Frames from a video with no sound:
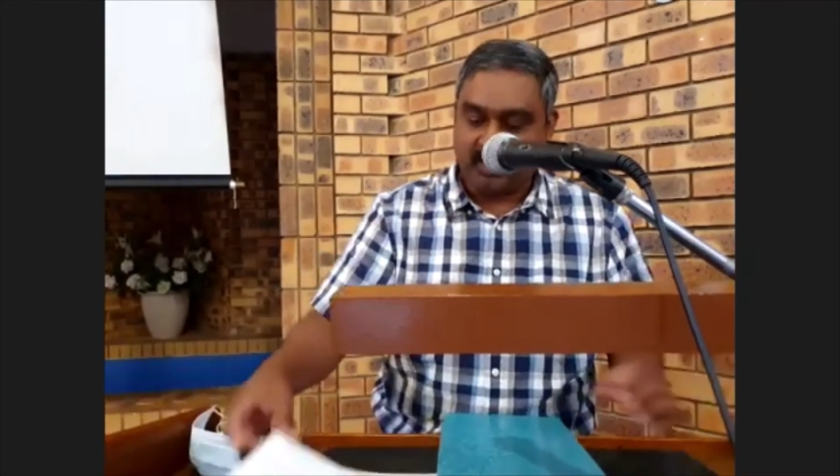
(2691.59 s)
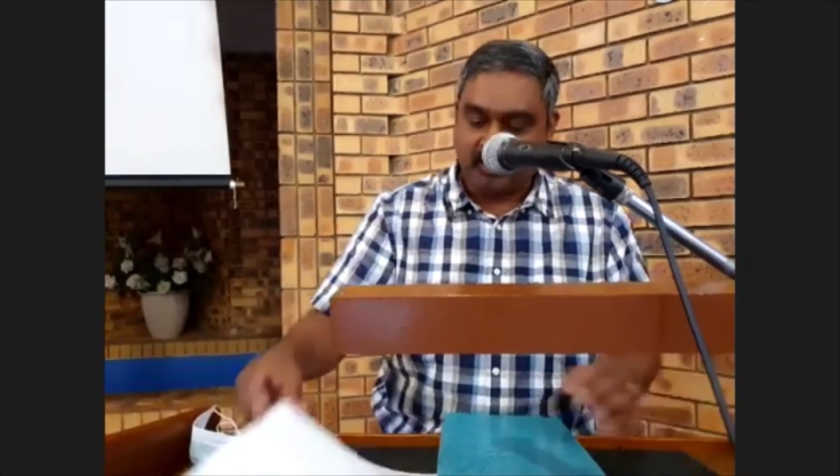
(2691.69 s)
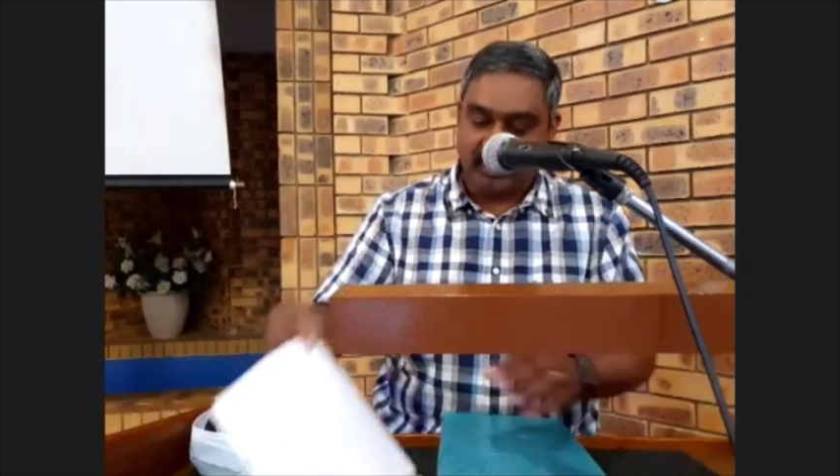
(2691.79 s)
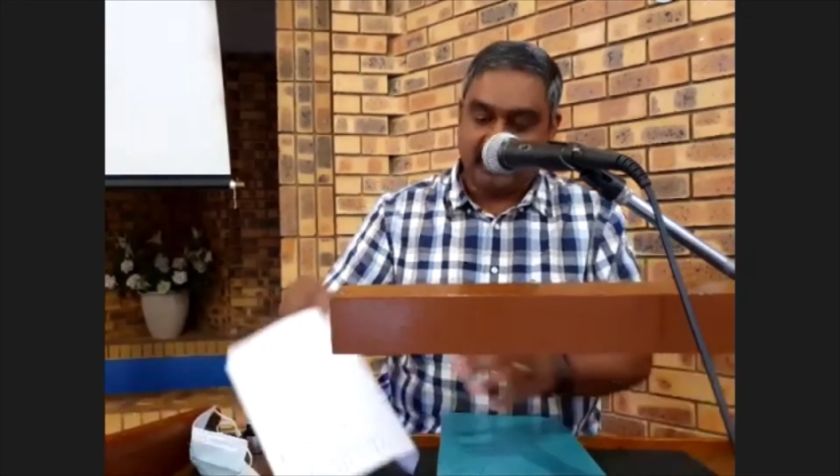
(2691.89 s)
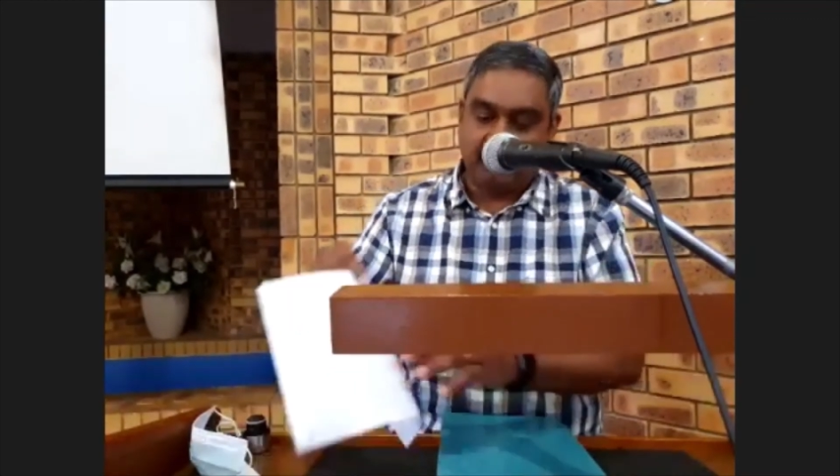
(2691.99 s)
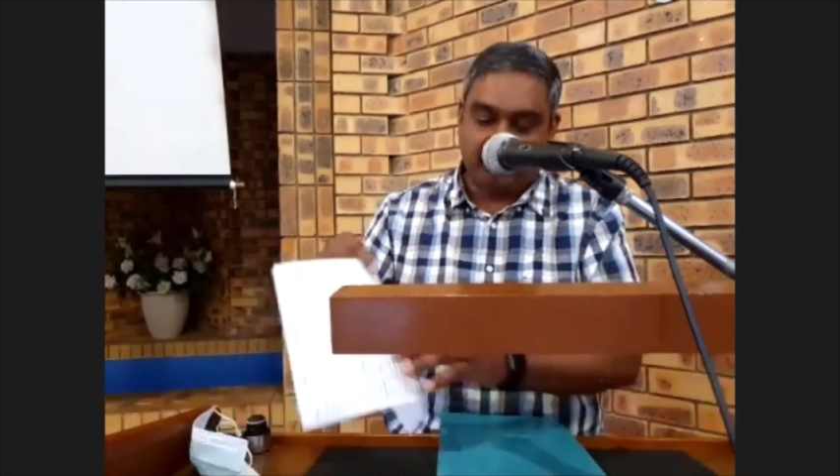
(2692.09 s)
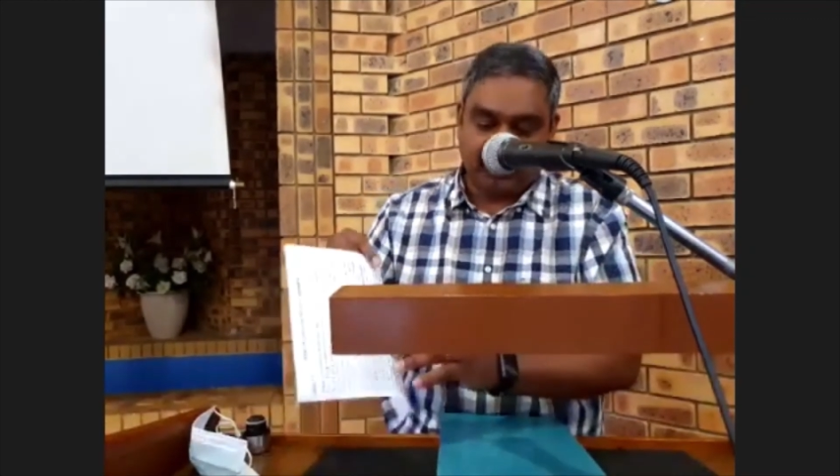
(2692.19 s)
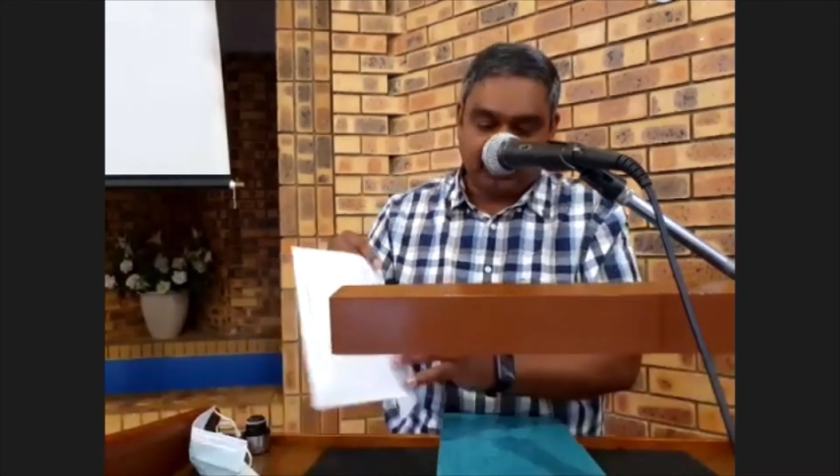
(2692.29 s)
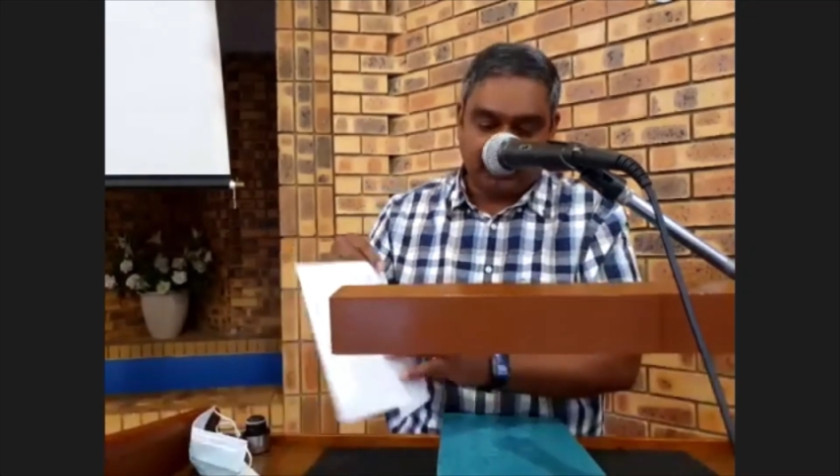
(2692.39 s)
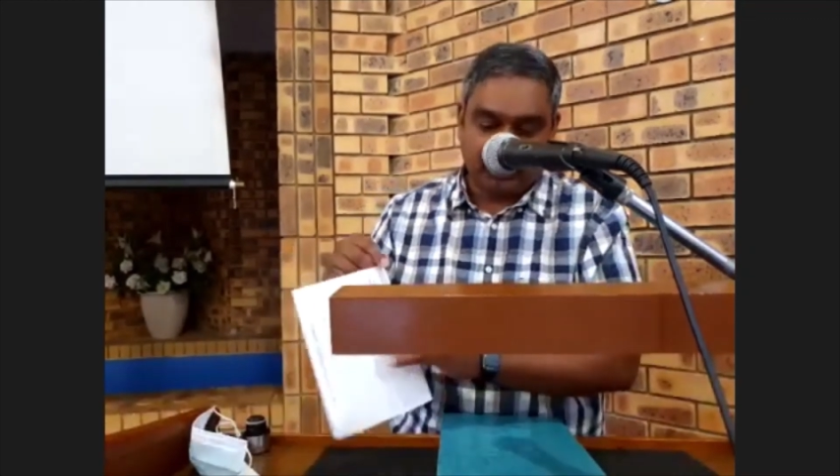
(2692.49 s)
my brother, my
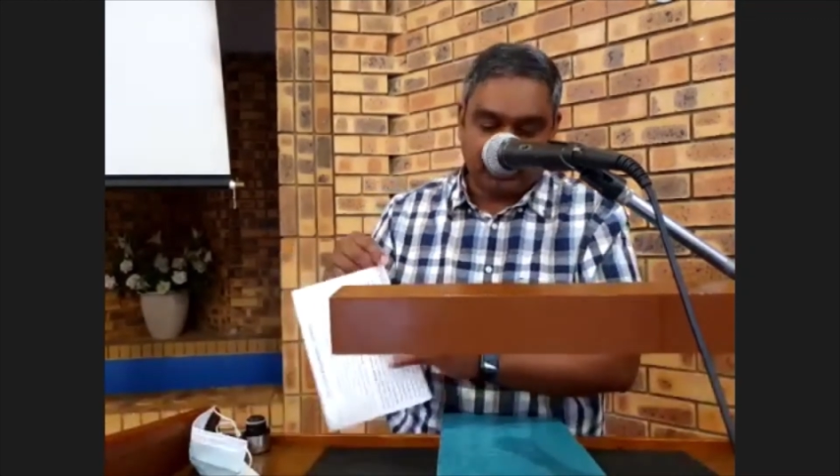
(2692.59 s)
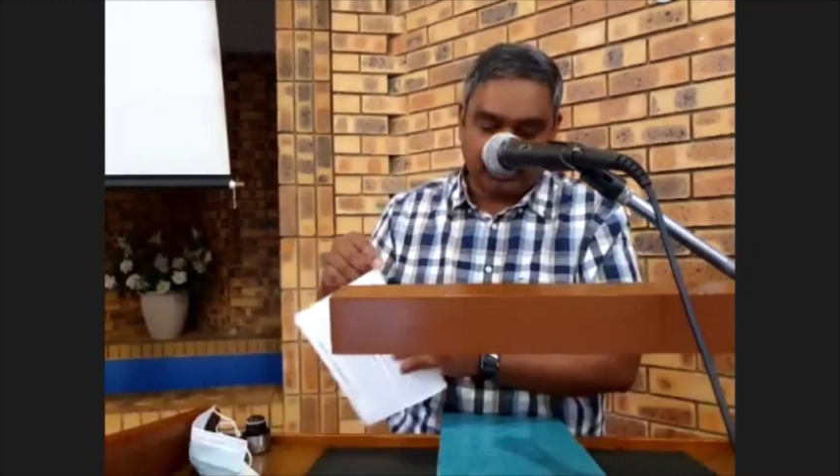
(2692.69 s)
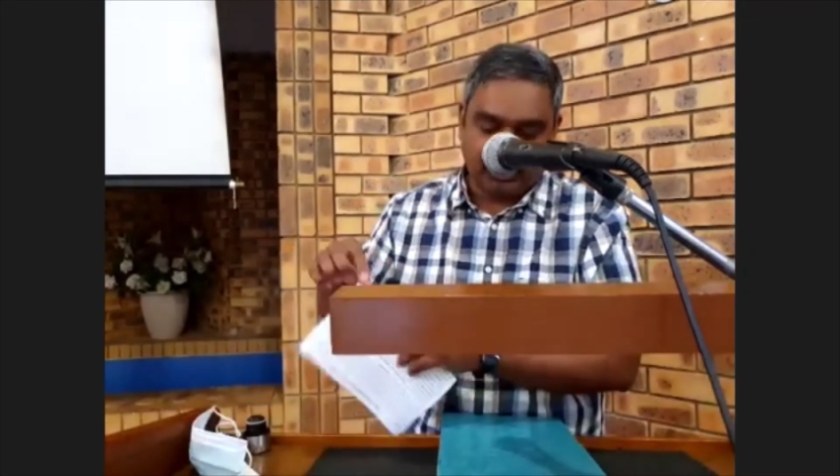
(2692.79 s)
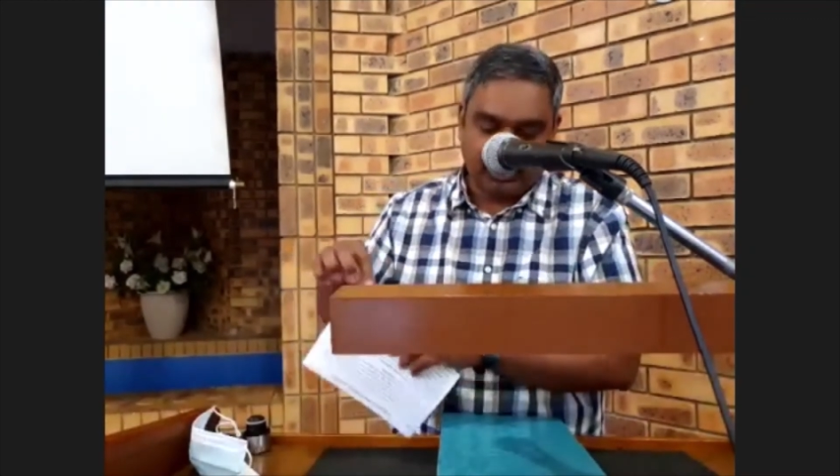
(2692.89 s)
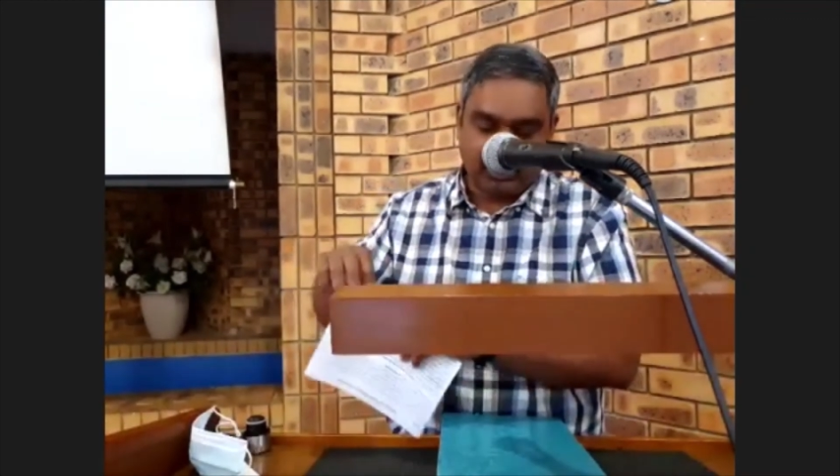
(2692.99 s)
sister.